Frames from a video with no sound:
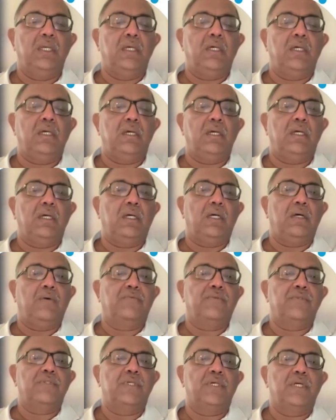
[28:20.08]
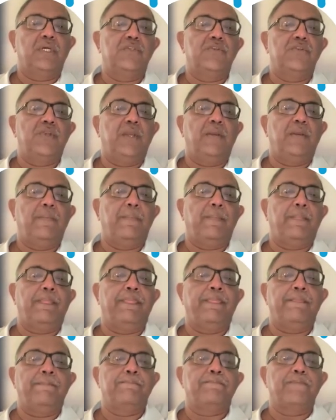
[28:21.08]
after surgery.
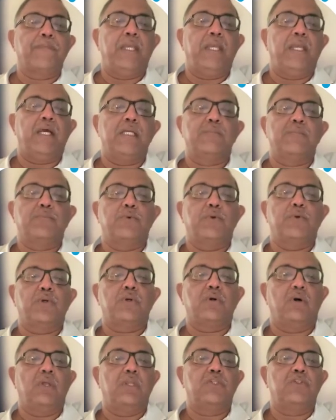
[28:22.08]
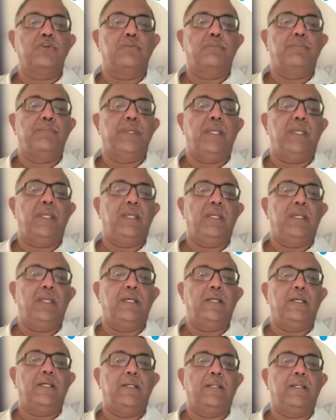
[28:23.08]
ERAS protocol should be
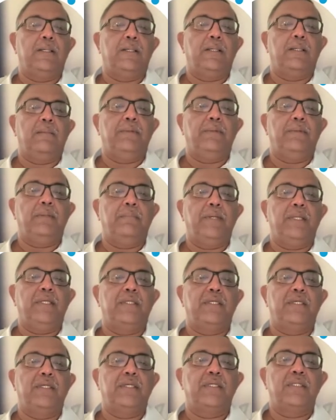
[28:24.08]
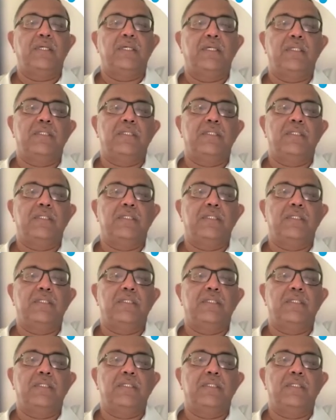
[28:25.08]
implemented.